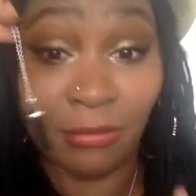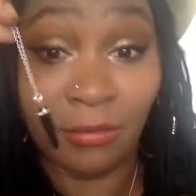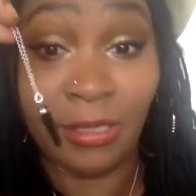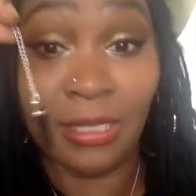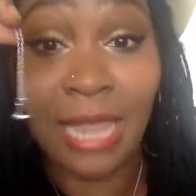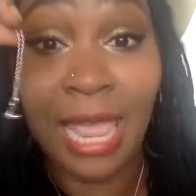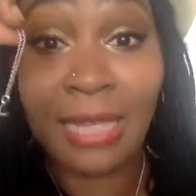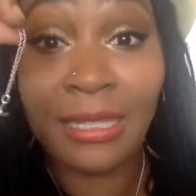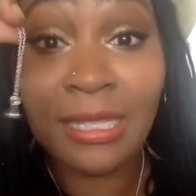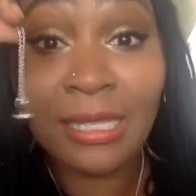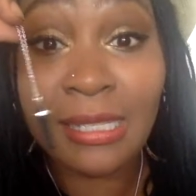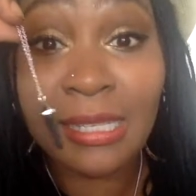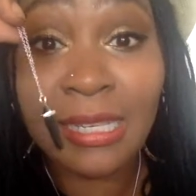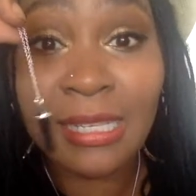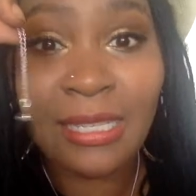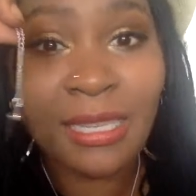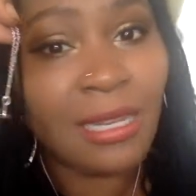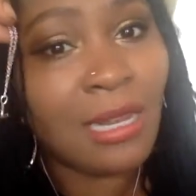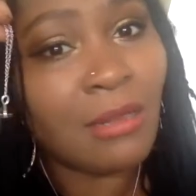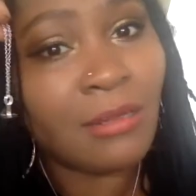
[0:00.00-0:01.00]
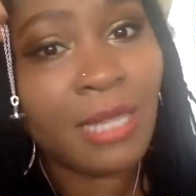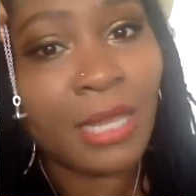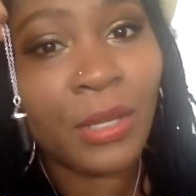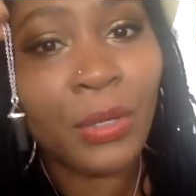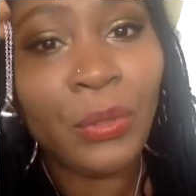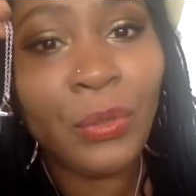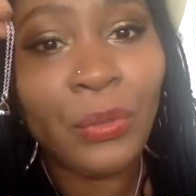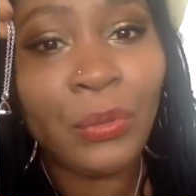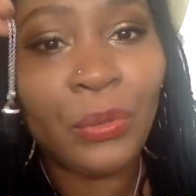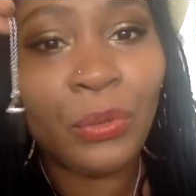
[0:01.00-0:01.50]
necklaces. And I was like,
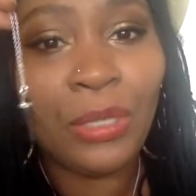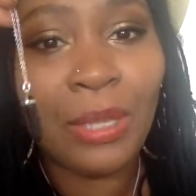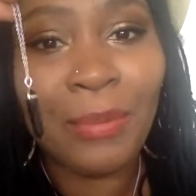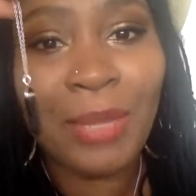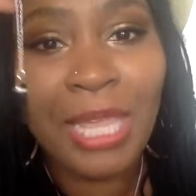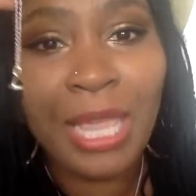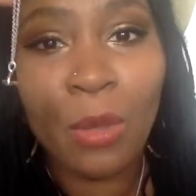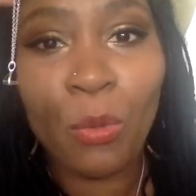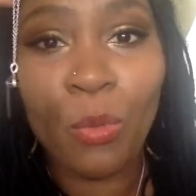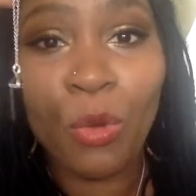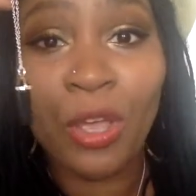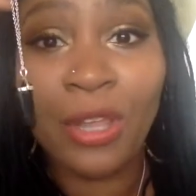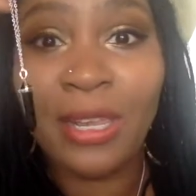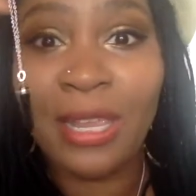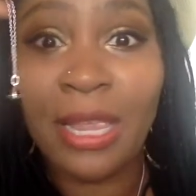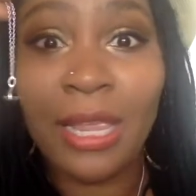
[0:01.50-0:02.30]
oh, let me get one.